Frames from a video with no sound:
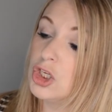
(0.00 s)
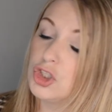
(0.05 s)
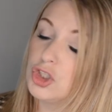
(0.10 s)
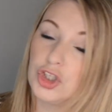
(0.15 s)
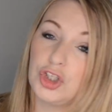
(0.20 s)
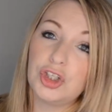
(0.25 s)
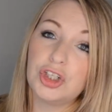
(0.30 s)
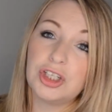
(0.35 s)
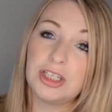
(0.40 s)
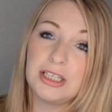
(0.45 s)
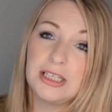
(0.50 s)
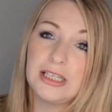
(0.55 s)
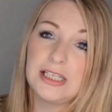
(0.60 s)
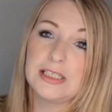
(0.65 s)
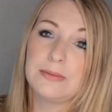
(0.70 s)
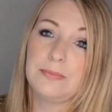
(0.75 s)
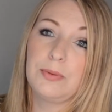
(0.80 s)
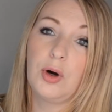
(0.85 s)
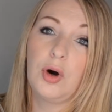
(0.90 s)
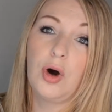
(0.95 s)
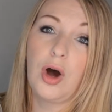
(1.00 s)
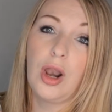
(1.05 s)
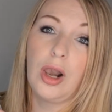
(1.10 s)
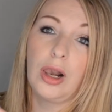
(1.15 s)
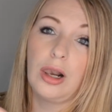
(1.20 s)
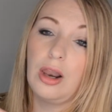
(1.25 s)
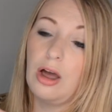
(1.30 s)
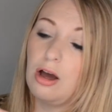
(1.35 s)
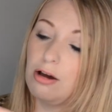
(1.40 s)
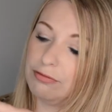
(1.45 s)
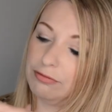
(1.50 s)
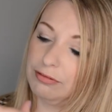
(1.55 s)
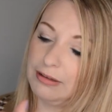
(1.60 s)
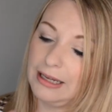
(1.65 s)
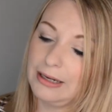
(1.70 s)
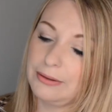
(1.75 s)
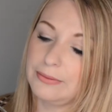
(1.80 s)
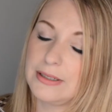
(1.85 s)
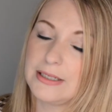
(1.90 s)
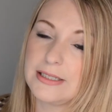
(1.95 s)
So you're going to need to put a lot of
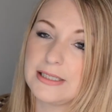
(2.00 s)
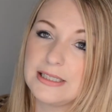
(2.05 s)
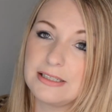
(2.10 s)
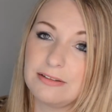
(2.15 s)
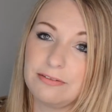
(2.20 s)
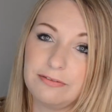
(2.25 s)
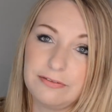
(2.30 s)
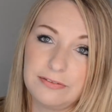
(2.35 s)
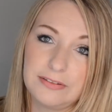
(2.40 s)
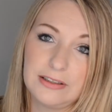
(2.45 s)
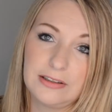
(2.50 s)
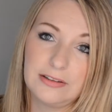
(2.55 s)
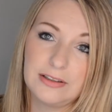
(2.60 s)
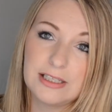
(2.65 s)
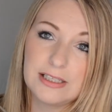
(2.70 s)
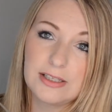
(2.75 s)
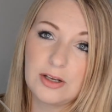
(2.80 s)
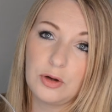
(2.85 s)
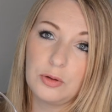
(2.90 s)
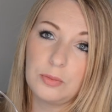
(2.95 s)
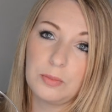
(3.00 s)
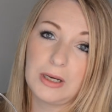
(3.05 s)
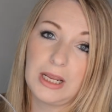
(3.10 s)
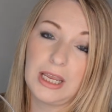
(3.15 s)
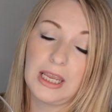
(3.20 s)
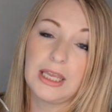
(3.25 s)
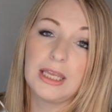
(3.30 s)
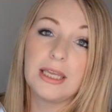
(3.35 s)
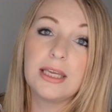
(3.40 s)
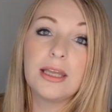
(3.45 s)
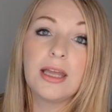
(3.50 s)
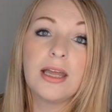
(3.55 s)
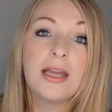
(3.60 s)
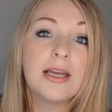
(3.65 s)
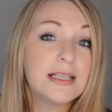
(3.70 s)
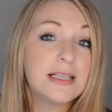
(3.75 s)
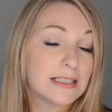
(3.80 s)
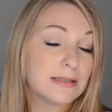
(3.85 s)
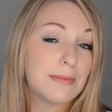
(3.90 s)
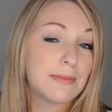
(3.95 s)
flowers to fill this opening
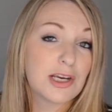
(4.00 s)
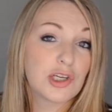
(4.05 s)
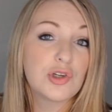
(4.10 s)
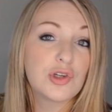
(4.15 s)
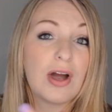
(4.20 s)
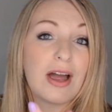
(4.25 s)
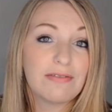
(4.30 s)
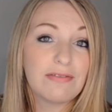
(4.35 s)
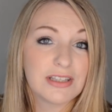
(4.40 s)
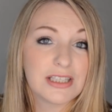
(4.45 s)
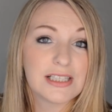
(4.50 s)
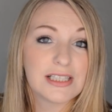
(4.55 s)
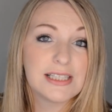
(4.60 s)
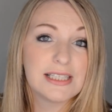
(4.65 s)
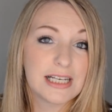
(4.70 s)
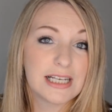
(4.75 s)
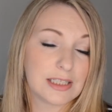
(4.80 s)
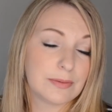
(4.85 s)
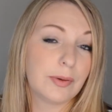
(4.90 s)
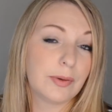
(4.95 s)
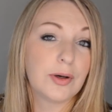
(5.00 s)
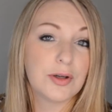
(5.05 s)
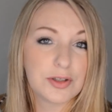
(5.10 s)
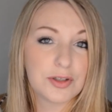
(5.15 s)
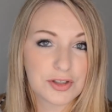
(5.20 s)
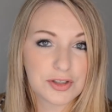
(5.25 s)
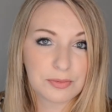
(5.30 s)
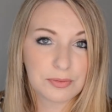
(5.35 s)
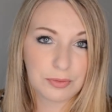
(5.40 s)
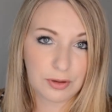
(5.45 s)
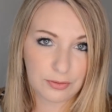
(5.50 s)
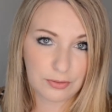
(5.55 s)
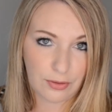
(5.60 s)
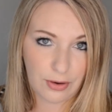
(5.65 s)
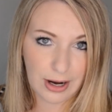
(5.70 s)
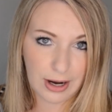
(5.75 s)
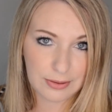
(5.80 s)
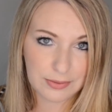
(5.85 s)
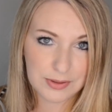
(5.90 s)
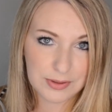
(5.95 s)
to make sure everything stays put and doesn't move
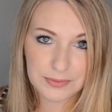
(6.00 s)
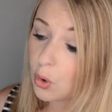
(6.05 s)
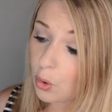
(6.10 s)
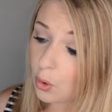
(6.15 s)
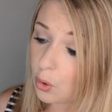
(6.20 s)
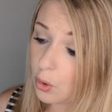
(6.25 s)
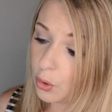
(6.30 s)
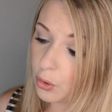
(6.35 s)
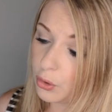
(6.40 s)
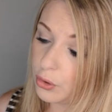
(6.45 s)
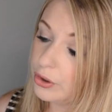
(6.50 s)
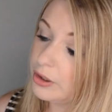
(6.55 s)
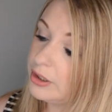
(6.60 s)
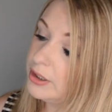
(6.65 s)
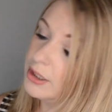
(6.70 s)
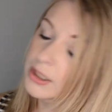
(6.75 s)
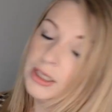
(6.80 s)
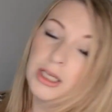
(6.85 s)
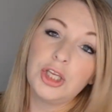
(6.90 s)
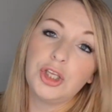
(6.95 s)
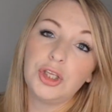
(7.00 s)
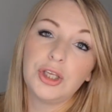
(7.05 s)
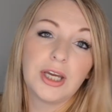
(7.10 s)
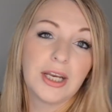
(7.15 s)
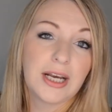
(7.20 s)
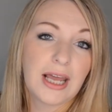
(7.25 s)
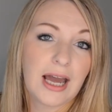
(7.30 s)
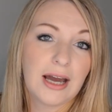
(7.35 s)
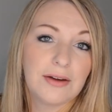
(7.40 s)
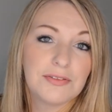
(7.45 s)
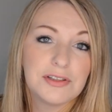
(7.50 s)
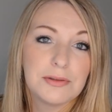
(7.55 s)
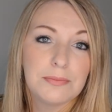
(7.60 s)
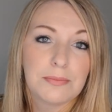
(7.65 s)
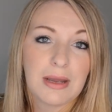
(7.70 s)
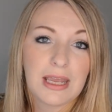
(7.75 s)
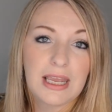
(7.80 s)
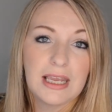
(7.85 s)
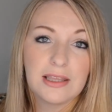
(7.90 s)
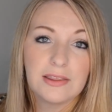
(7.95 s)
around. Or you're gonna have to
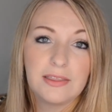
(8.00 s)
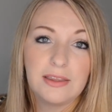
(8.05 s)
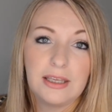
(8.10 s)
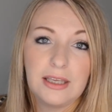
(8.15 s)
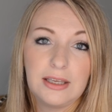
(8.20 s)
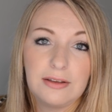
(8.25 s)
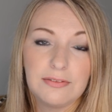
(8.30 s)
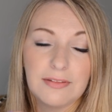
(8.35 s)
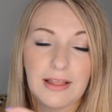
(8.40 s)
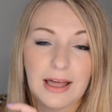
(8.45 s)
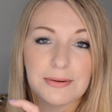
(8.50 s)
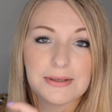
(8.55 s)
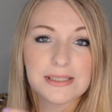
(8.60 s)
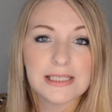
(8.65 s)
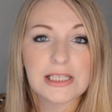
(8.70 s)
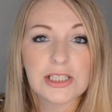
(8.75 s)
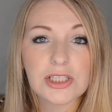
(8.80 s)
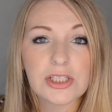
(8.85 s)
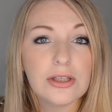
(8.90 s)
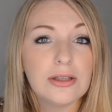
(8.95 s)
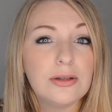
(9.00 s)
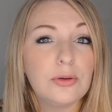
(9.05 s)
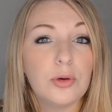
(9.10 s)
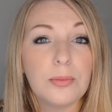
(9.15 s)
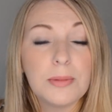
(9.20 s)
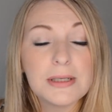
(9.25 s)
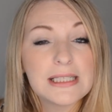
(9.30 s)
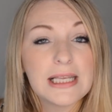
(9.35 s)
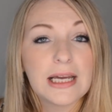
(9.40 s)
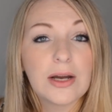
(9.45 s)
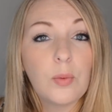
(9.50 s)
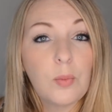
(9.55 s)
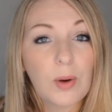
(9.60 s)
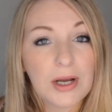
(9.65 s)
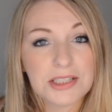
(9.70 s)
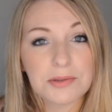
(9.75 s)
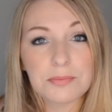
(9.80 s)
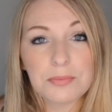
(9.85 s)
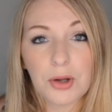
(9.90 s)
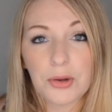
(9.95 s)
make the flowers into almost like a
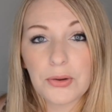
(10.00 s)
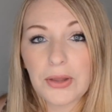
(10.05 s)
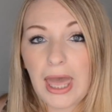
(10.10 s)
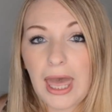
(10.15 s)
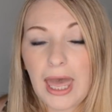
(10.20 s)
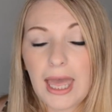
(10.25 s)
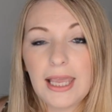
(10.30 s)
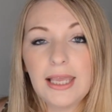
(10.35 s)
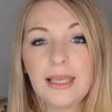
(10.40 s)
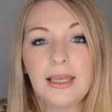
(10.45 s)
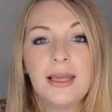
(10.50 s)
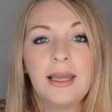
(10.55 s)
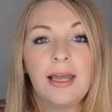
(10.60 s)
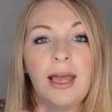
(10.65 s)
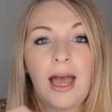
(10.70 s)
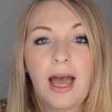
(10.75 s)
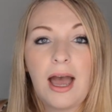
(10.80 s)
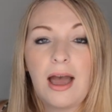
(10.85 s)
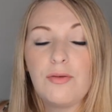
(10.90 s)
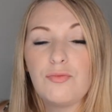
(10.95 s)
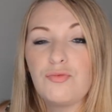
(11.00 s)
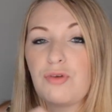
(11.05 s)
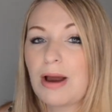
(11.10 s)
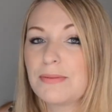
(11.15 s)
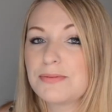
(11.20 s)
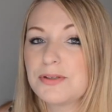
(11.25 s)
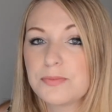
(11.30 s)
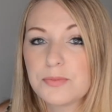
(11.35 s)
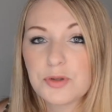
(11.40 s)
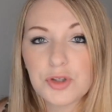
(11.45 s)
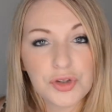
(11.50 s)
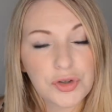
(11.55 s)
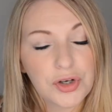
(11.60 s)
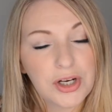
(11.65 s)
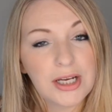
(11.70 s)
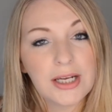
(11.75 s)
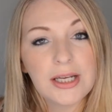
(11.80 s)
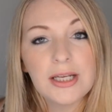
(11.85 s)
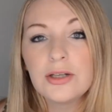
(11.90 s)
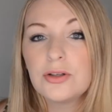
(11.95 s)
wedding bouquet and um, wrap some
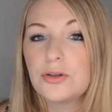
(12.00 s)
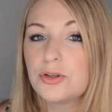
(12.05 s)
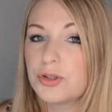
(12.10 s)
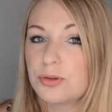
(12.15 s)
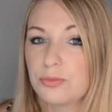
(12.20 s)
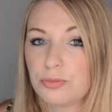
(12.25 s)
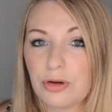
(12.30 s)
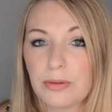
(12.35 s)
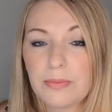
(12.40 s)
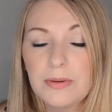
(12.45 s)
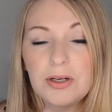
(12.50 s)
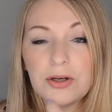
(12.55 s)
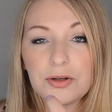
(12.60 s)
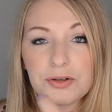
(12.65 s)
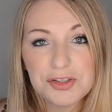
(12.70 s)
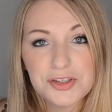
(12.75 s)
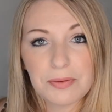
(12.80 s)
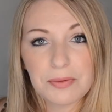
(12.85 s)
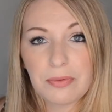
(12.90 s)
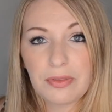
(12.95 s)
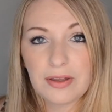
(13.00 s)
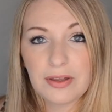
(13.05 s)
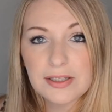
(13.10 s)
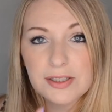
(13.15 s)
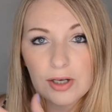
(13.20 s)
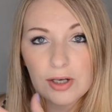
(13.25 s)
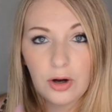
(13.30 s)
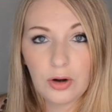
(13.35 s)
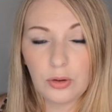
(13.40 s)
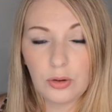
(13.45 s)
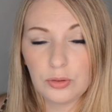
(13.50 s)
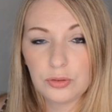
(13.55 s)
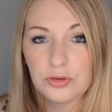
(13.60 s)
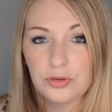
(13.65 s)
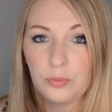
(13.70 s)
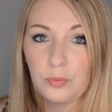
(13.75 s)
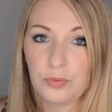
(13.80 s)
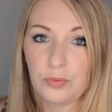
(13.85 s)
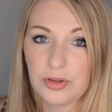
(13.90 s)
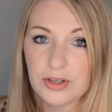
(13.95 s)
string or some ribbon or something to hold
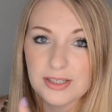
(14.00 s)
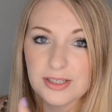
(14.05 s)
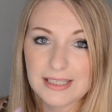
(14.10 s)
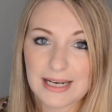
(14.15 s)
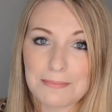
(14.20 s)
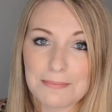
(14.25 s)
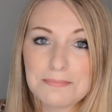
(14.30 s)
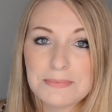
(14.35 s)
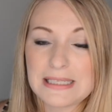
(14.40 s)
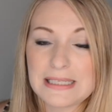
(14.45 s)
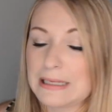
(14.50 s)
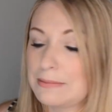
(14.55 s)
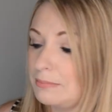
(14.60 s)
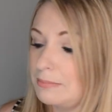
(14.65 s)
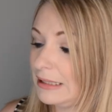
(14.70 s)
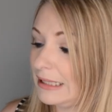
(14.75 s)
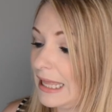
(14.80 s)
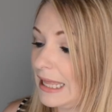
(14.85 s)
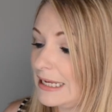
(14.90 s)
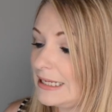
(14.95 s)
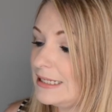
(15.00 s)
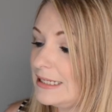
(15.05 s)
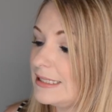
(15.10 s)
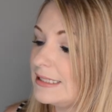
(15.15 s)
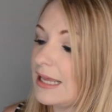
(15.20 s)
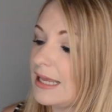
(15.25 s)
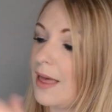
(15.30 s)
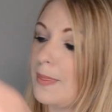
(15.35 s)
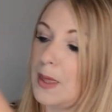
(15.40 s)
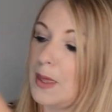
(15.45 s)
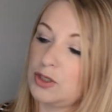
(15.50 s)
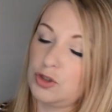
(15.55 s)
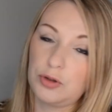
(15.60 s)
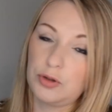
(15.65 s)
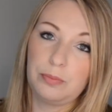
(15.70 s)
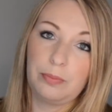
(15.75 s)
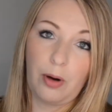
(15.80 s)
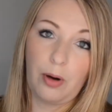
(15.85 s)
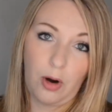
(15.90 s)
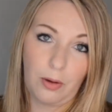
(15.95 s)
the stems in place and then
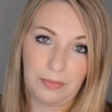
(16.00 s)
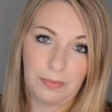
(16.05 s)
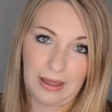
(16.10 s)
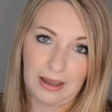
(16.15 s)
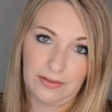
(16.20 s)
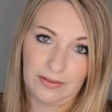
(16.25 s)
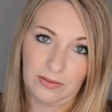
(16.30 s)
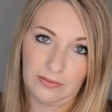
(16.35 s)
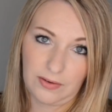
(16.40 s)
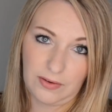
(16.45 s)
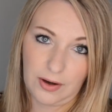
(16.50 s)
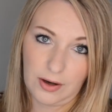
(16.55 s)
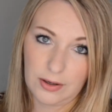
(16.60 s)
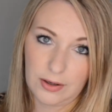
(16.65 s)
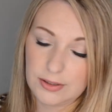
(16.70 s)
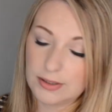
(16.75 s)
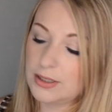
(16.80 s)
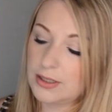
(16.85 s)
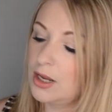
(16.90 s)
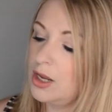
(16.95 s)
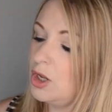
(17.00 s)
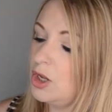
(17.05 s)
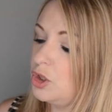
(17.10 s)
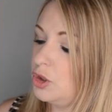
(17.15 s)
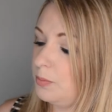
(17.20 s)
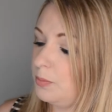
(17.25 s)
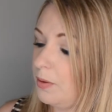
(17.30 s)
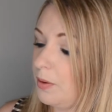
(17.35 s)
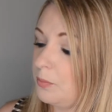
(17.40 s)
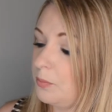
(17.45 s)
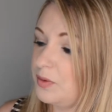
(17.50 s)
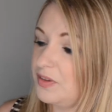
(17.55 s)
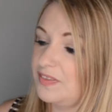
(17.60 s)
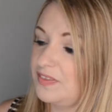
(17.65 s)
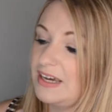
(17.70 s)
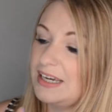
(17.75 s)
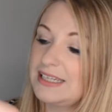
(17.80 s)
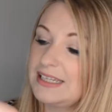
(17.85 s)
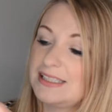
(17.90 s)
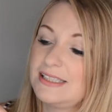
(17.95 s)
just pop that in the vase. The problem with
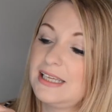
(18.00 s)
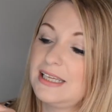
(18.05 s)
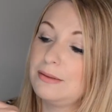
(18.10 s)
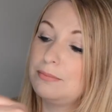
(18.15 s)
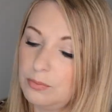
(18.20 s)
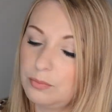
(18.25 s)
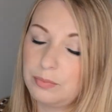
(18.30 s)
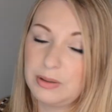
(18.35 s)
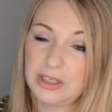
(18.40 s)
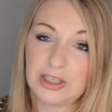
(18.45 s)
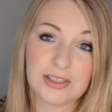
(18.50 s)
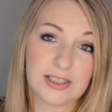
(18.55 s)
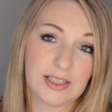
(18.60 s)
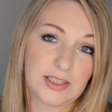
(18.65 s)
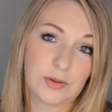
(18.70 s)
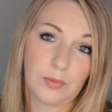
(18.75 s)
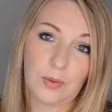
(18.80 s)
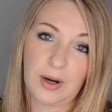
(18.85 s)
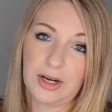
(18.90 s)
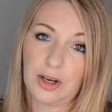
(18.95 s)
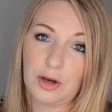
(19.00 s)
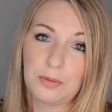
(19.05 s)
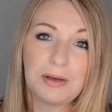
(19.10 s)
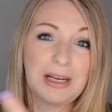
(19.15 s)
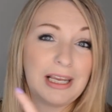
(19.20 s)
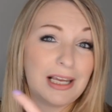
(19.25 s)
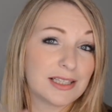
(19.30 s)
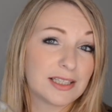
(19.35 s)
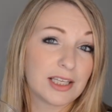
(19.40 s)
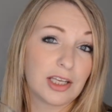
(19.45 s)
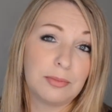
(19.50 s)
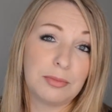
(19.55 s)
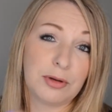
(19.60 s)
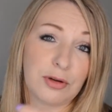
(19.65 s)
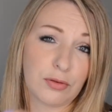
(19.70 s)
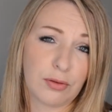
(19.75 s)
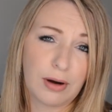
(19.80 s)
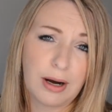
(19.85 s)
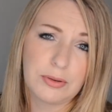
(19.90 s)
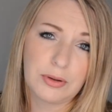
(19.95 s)
that is then, because it's a wide opening, it's gonna
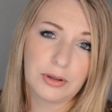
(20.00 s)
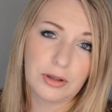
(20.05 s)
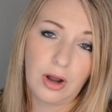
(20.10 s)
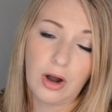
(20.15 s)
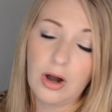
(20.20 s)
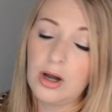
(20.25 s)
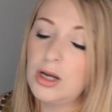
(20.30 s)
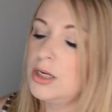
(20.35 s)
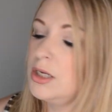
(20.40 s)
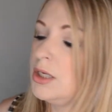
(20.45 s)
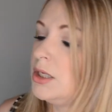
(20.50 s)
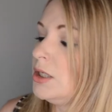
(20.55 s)
move around a lot.